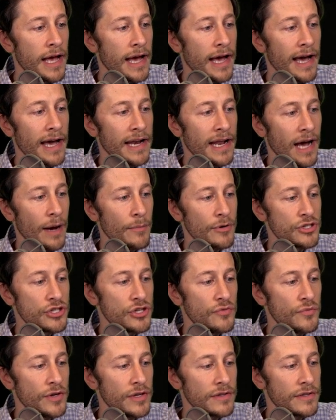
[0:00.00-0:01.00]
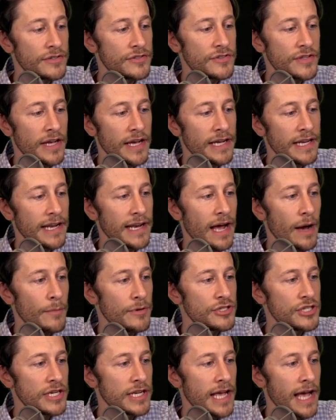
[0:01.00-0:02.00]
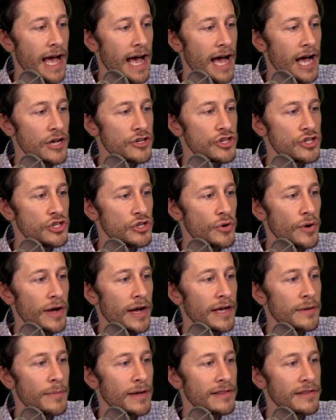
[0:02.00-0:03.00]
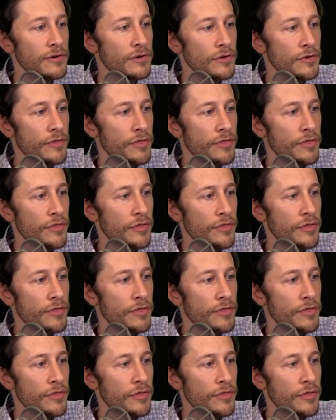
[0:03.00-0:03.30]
and how much in real estate and how much in cash. And, I had my little